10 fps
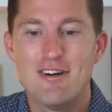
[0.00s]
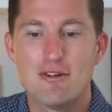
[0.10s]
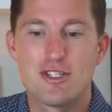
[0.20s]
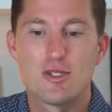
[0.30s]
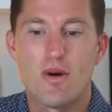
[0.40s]

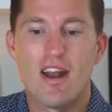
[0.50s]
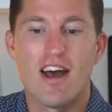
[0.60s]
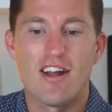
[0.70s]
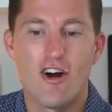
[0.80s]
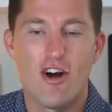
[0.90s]
which is what
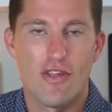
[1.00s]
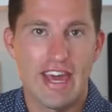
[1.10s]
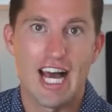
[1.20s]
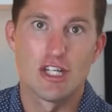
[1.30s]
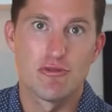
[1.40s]
I call the
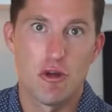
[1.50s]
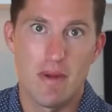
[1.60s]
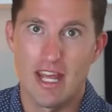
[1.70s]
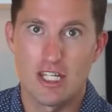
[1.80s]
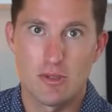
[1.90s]
cash flow
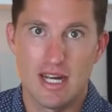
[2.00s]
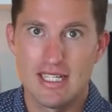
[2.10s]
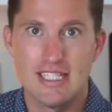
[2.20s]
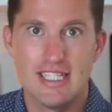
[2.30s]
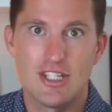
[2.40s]
management. I
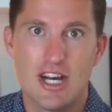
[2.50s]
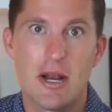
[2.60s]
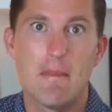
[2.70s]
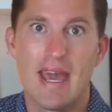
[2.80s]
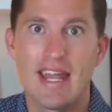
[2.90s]
teach how to
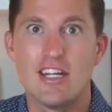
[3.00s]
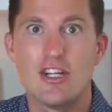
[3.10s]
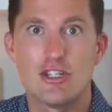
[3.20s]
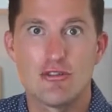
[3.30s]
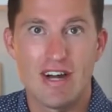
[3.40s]

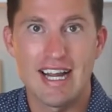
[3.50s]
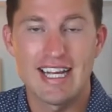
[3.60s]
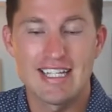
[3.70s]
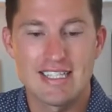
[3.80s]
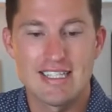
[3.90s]
manage your
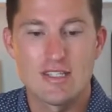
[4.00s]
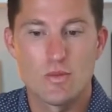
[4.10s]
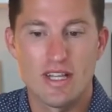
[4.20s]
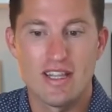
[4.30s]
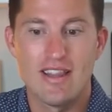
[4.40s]
finances
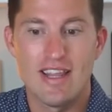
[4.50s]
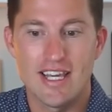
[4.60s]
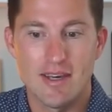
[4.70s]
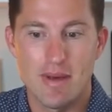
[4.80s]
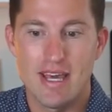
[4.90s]
when they
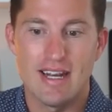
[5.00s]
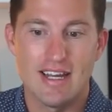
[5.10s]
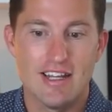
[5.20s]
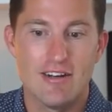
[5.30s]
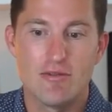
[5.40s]
get paid
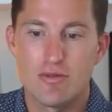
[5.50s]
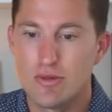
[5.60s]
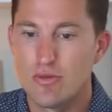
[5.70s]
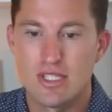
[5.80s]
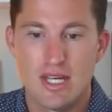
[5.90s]
in
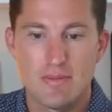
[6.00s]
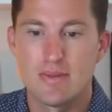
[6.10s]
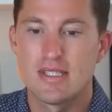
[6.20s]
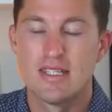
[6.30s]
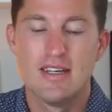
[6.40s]
through
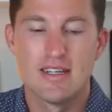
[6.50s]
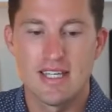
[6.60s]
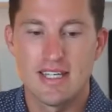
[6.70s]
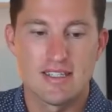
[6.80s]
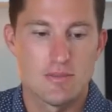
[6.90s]
tips,
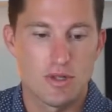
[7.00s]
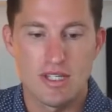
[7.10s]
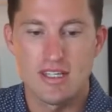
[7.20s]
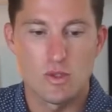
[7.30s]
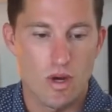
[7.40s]
gigs,
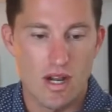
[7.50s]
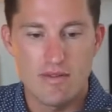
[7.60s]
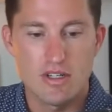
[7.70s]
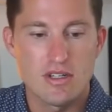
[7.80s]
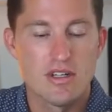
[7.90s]
bookings,
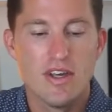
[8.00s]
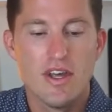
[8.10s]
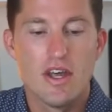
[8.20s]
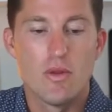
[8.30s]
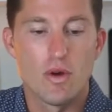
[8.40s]
whatever.
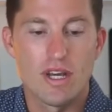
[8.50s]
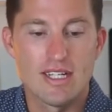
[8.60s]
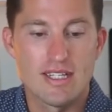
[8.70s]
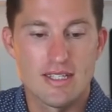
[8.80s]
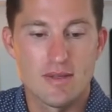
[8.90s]
We'll get
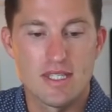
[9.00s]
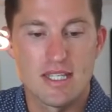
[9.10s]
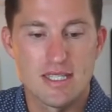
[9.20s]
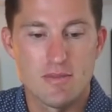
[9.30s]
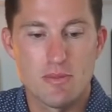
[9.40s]
into some
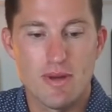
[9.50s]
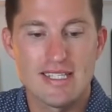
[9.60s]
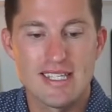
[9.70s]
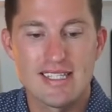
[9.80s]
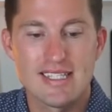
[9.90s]
systems
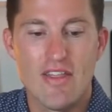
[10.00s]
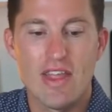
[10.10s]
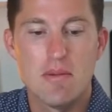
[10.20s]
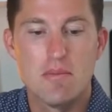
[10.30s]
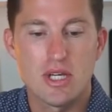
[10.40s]
basics and
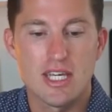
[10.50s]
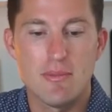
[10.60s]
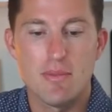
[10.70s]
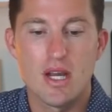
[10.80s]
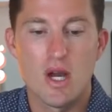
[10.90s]
then
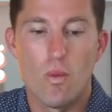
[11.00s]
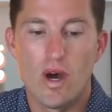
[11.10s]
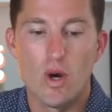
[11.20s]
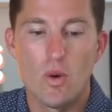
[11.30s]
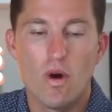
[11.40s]
bookkeeping
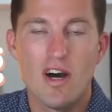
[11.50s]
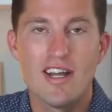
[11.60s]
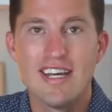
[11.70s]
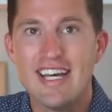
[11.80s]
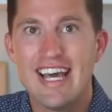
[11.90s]

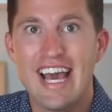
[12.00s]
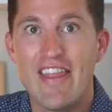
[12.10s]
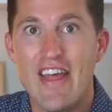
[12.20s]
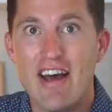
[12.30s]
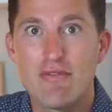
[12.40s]
101.
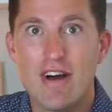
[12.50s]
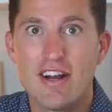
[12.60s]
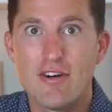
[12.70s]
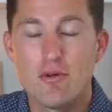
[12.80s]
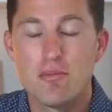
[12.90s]
And that
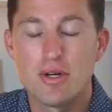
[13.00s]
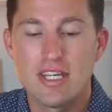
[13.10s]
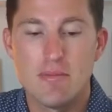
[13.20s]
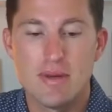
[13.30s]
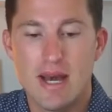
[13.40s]
final
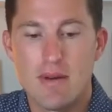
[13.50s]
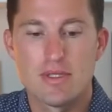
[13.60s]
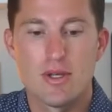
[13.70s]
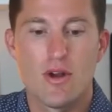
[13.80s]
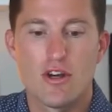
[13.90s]
bookkeeping
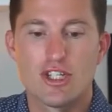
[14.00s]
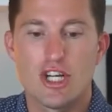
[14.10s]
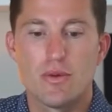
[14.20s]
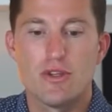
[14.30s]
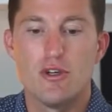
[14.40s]
episode, I'll
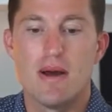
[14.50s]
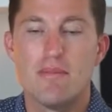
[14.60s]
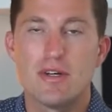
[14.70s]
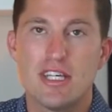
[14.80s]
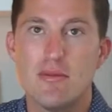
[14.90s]
share with you my
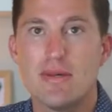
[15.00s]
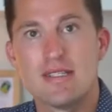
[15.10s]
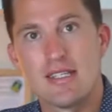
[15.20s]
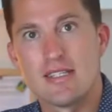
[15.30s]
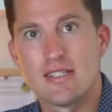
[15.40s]
bookkeeping
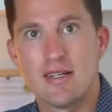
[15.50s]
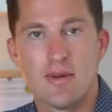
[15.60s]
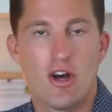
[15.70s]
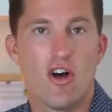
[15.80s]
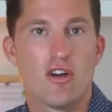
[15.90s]
system,
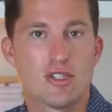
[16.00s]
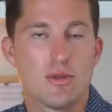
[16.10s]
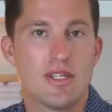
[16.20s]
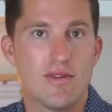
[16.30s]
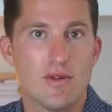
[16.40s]
and I'll also
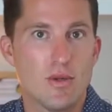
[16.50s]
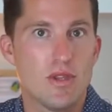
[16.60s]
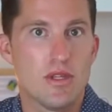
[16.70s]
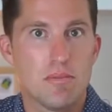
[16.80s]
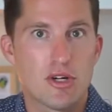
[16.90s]
give you
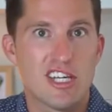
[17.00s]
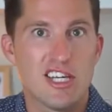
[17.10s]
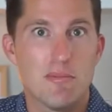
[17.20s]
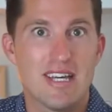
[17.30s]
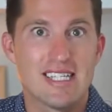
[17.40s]
the
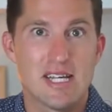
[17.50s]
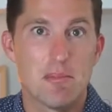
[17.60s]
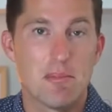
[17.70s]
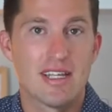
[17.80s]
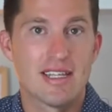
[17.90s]
bookkeeping
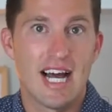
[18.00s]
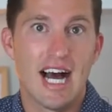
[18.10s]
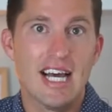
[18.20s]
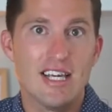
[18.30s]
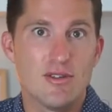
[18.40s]
template that
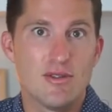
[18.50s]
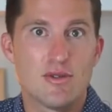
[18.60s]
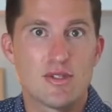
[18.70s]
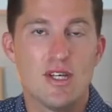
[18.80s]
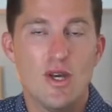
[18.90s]
I
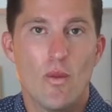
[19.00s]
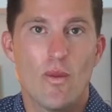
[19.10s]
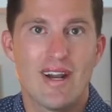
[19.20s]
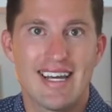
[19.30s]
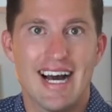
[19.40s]
use
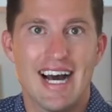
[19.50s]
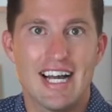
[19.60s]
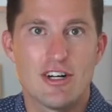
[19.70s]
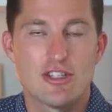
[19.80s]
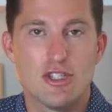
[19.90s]
when I get
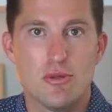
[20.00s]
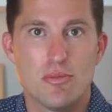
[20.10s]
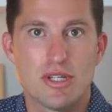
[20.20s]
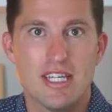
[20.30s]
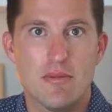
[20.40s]
hired to do
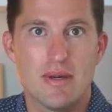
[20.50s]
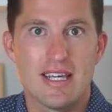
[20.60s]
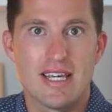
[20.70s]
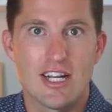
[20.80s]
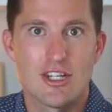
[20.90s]
bookkeeping
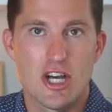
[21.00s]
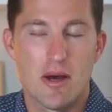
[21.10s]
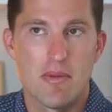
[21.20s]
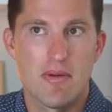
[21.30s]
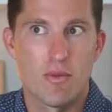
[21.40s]
catch
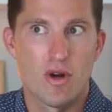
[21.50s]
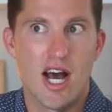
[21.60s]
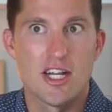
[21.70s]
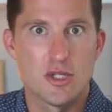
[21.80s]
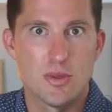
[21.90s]
up if we're
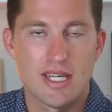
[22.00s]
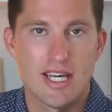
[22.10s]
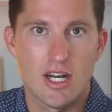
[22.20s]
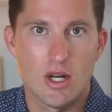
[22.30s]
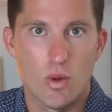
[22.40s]
not doing it
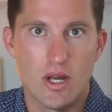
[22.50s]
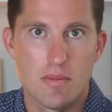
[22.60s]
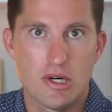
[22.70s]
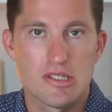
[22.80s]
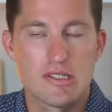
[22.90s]
in
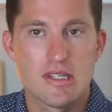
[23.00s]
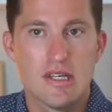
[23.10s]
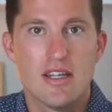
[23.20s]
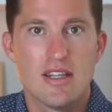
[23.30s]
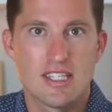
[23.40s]
QuickBooks.
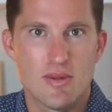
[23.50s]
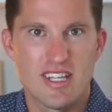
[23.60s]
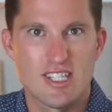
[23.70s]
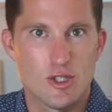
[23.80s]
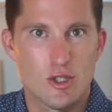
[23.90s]
This
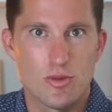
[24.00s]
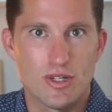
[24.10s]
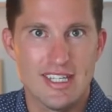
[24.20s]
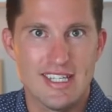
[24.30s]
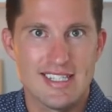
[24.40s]
makes it super
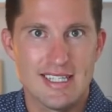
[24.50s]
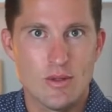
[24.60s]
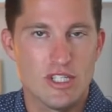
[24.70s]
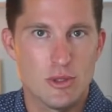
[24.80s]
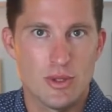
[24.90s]
easy.
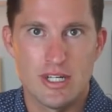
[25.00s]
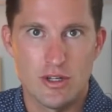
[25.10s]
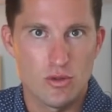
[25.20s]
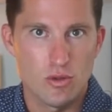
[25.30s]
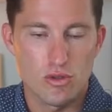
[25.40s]
We do it in a
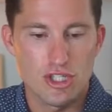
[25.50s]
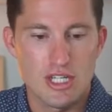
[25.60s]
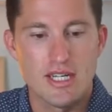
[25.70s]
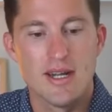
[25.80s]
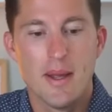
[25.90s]
Google
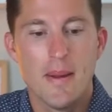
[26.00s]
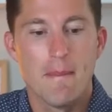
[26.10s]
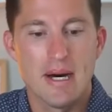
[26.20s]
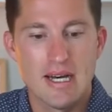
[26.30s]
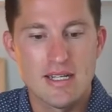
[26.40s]
Sheet.
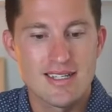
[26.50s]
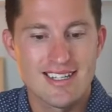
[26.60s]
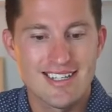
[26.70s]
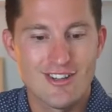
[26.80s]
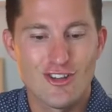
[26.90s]
But
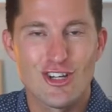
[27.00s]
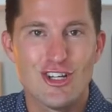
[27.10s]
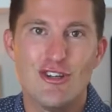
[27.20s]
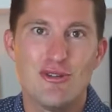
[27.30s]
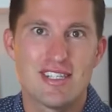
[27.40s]
the good
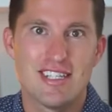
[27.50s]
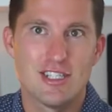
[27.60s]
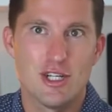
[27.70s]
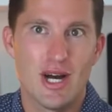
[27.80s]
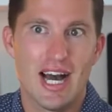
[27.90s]
news is
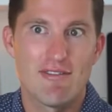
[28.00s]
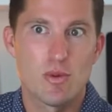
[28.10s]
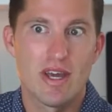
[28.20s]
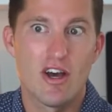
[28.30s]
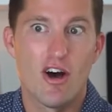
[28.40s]
you don't have to
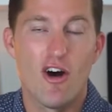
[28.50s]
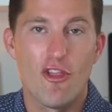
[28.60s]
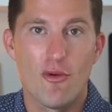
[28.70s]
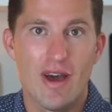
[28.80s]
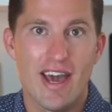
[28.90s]
wait all
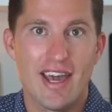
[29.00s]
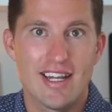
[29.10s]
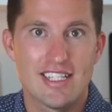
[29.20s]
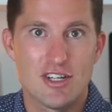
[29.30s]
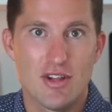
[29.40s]
the way
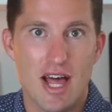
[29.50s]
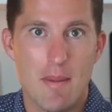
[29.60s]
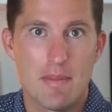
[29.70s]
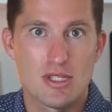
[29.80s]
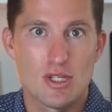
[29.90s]
until
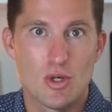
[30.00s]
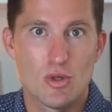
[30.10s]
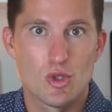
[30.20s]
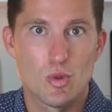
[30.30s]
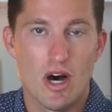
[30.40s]

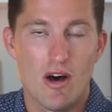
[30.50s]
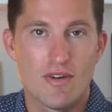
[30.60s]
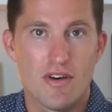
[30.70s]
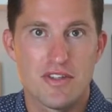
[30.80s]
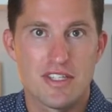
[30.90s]
episode 12
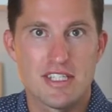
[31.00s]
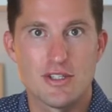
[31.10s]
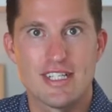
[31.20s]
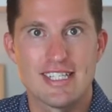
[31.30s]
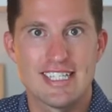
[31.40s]
of this
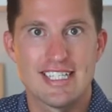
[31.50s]
series to